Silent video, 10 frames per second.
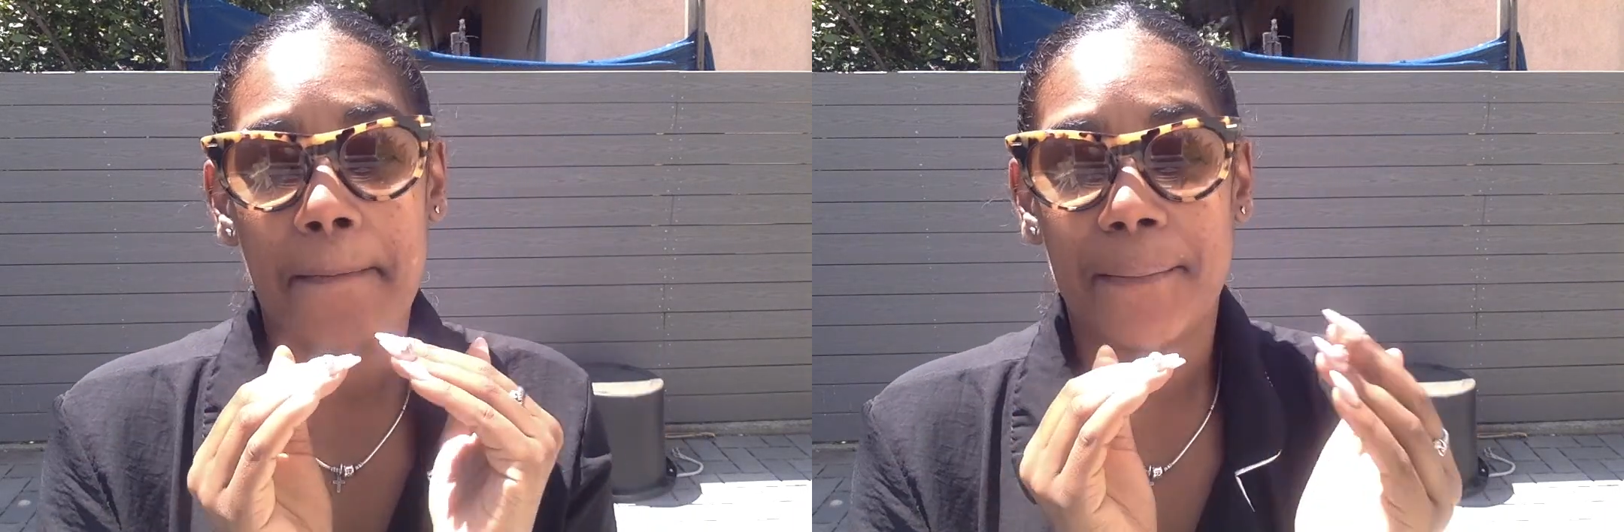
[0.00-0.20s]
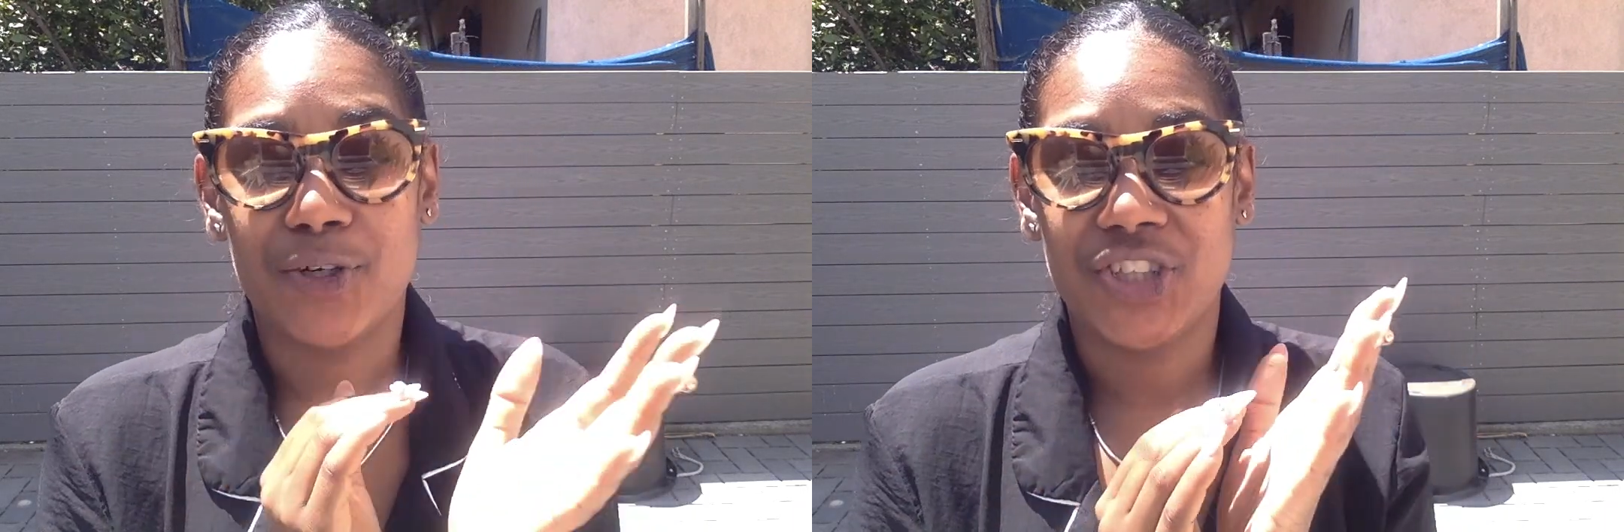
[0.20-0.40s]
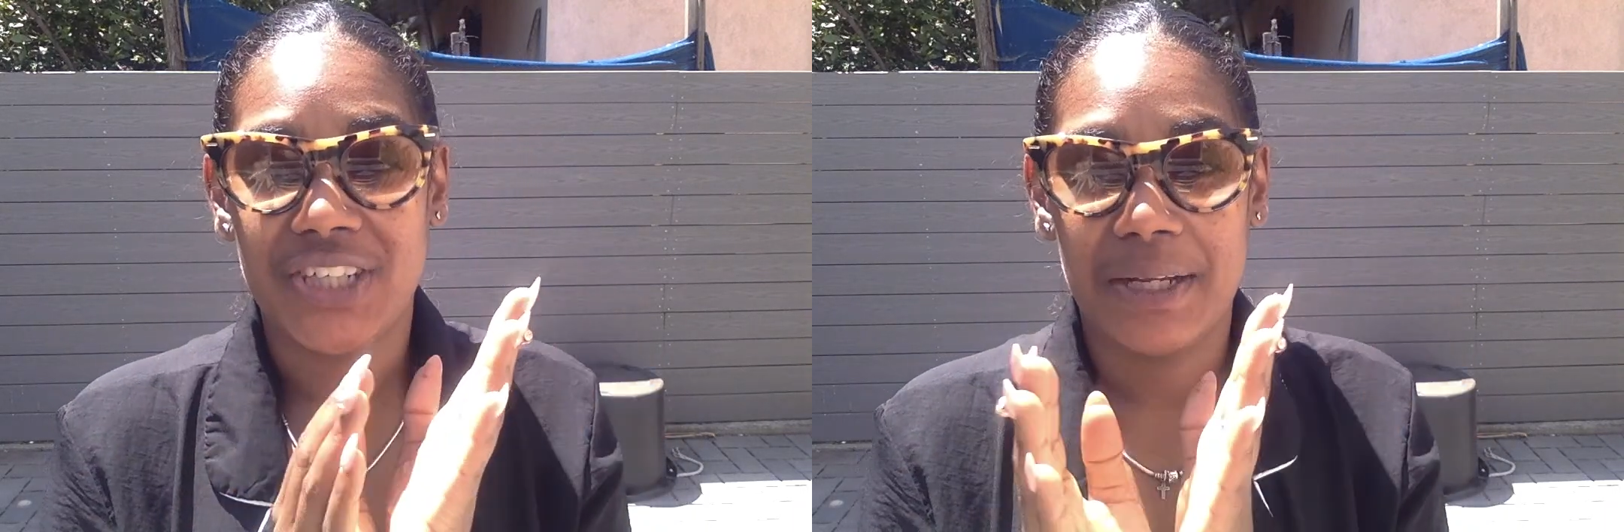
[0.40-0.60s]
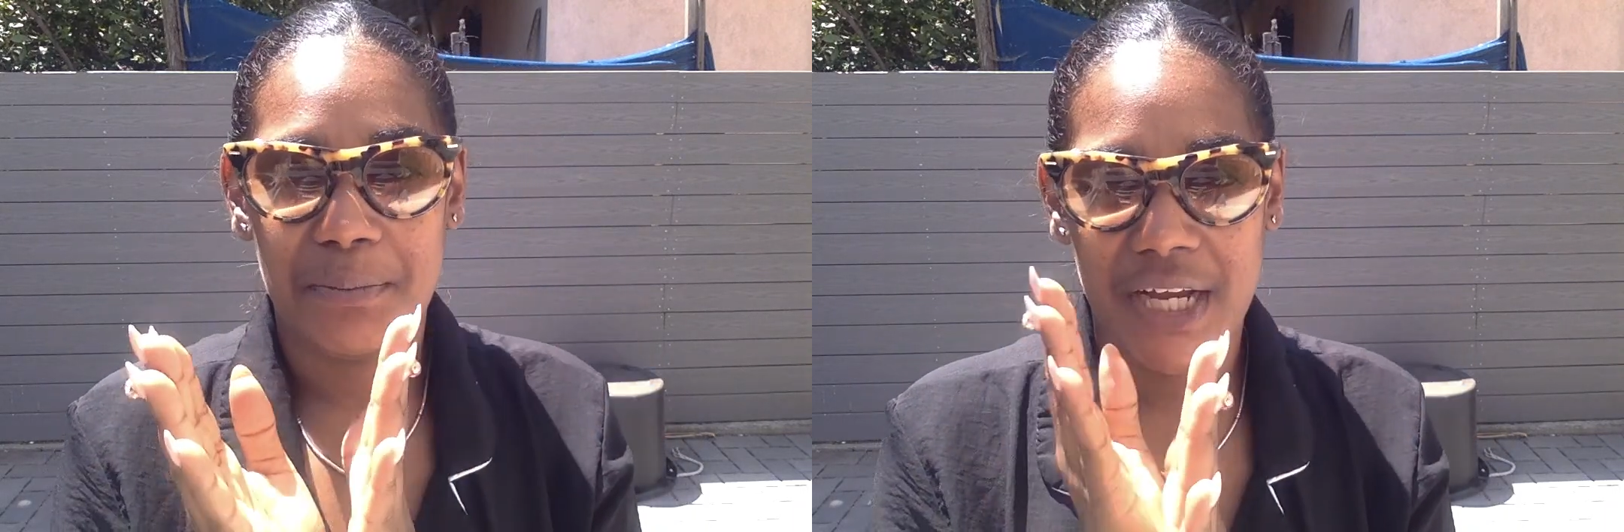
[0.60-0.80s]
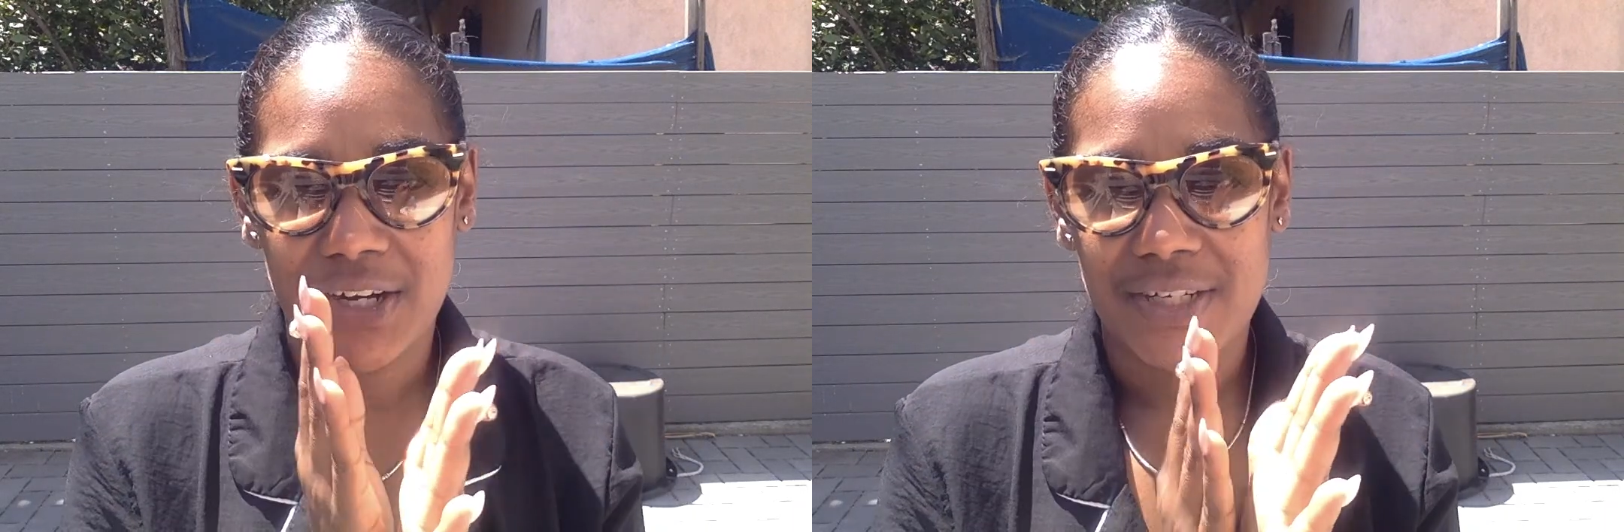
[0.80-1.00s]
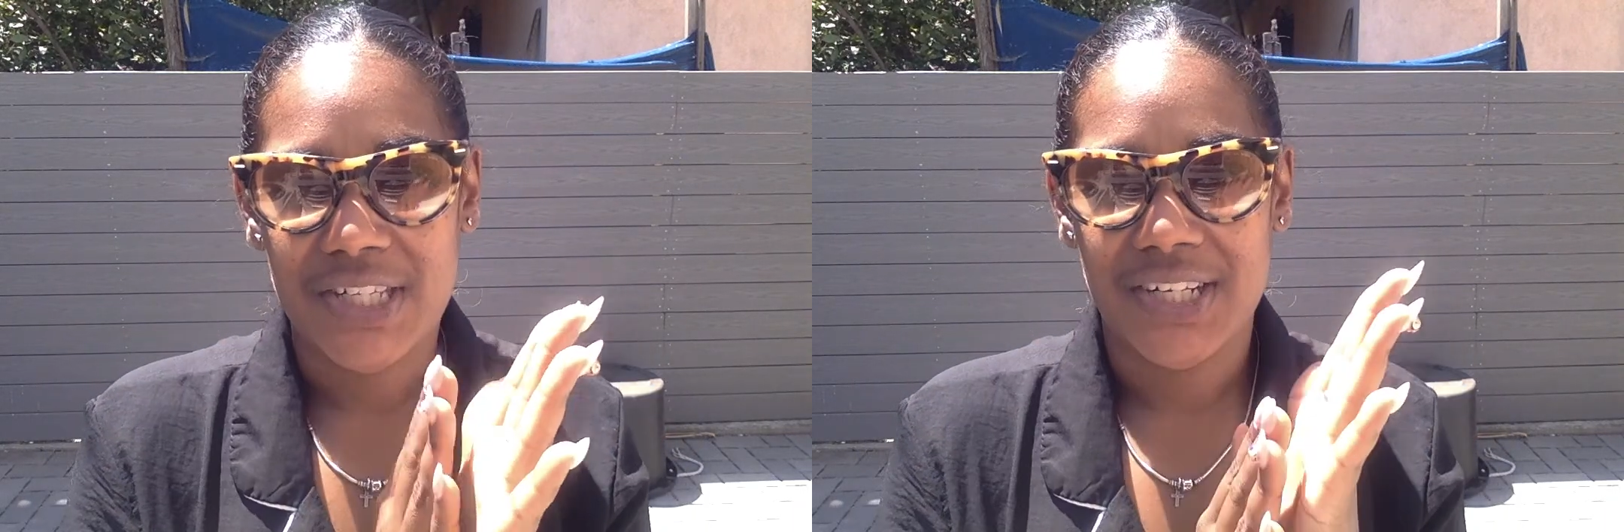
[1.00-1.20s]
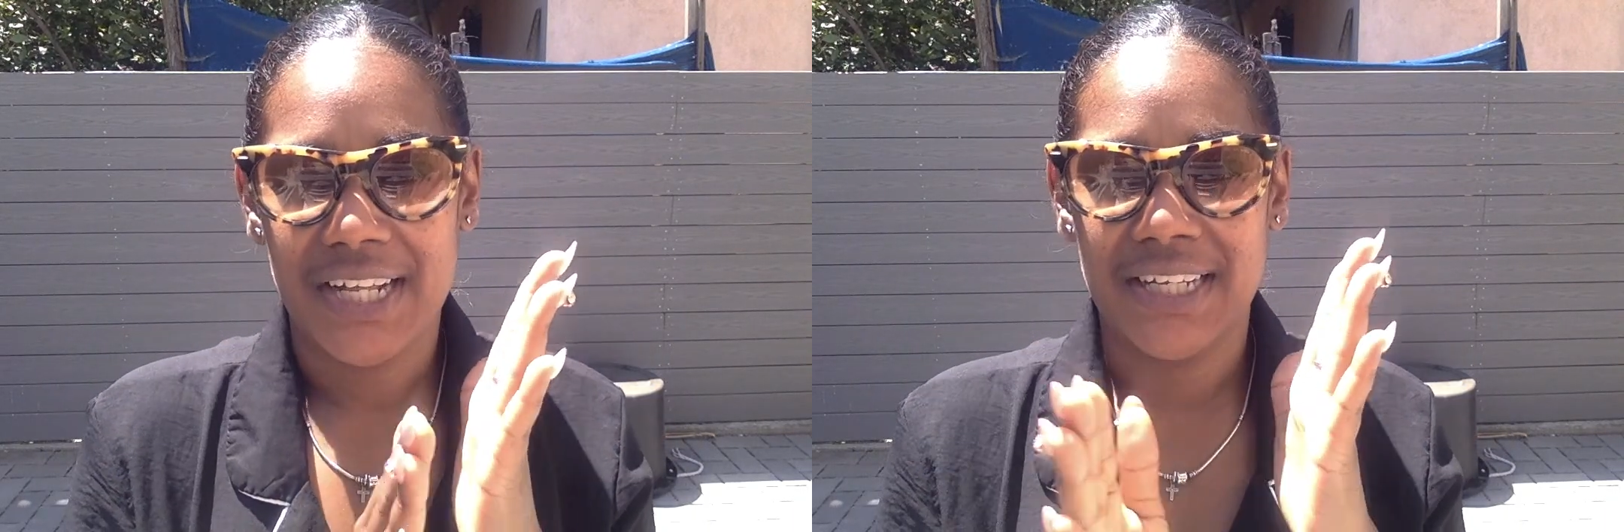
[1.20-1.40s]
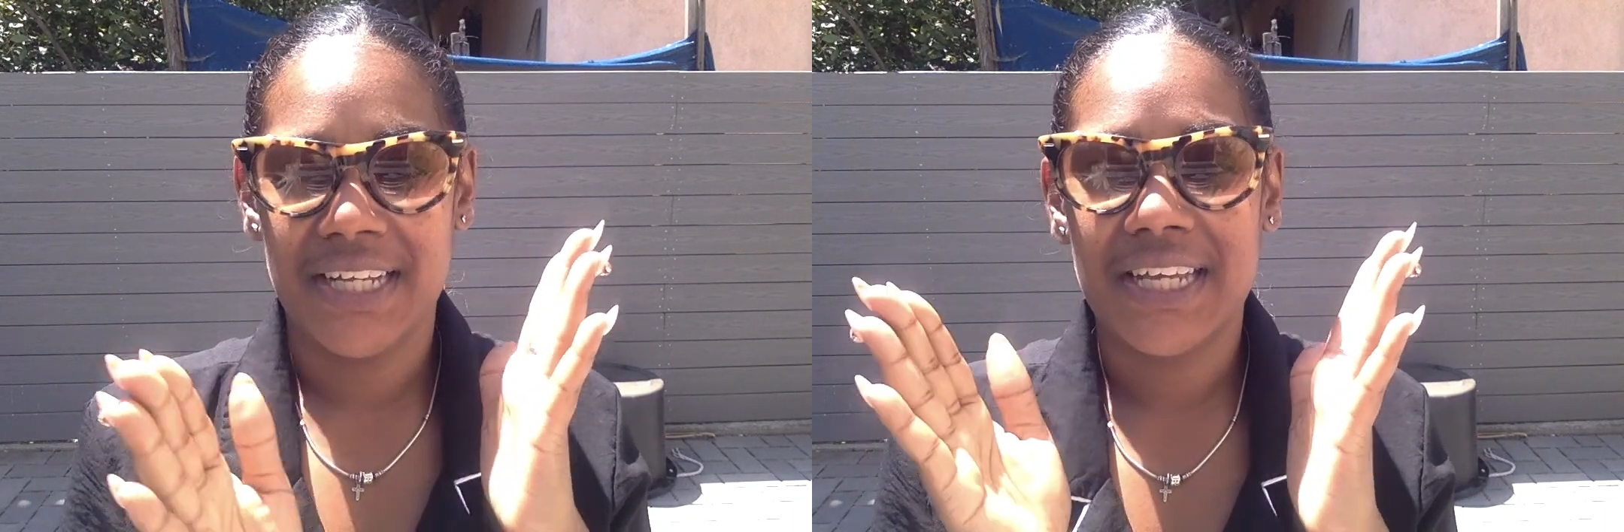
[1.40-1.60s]
merging and pairing, so
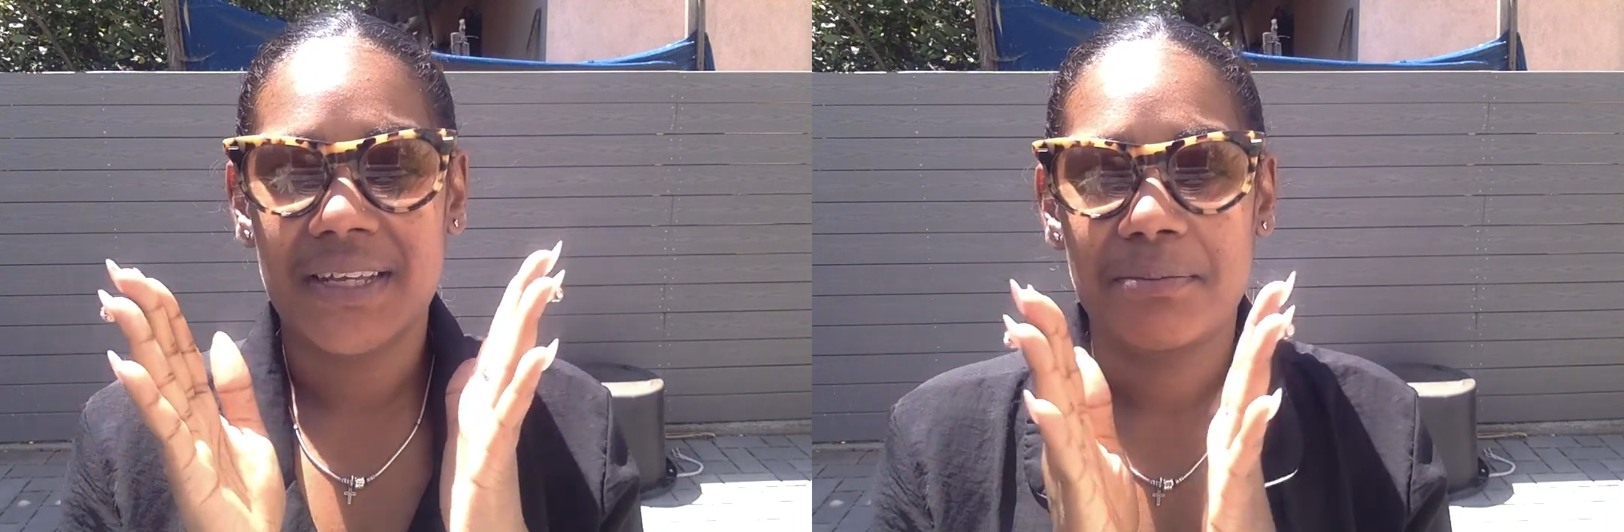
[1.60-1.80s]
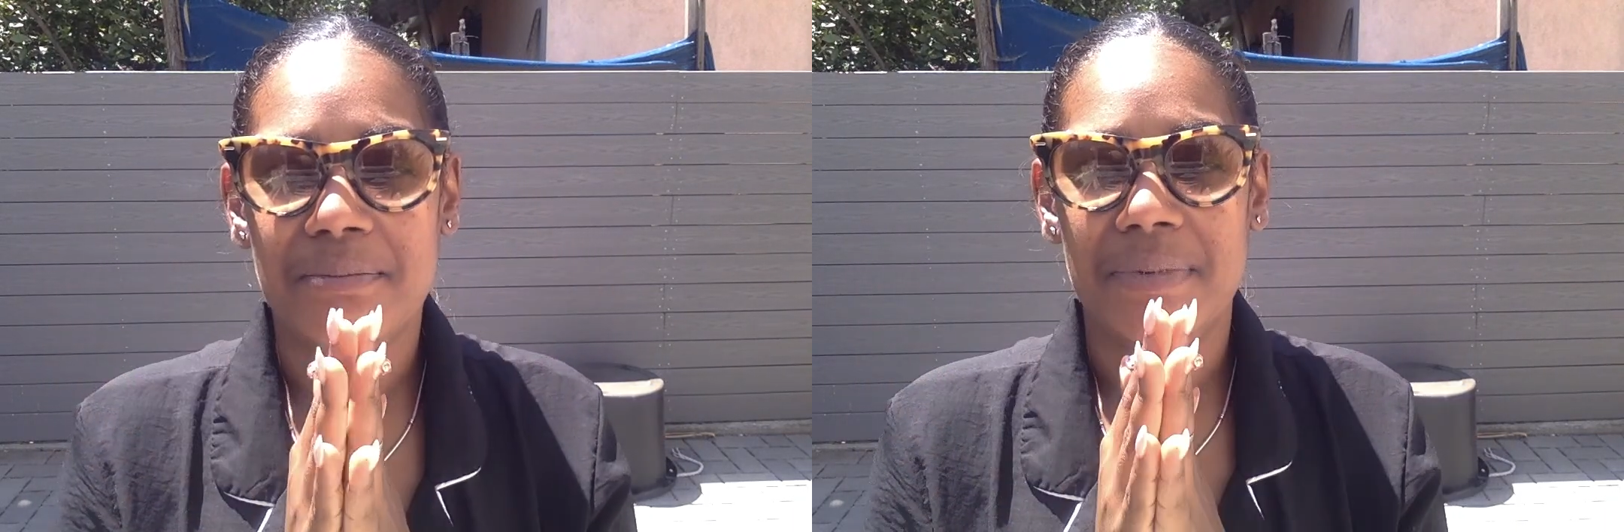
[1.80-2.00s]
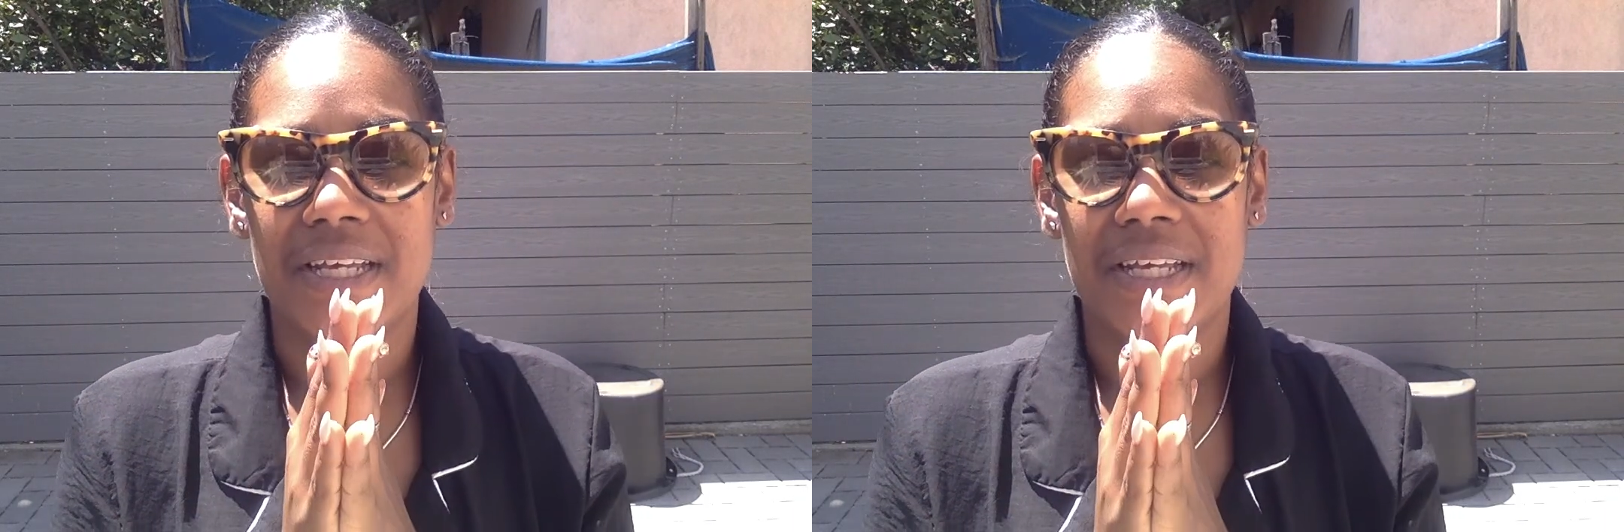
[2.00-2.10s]
that it can,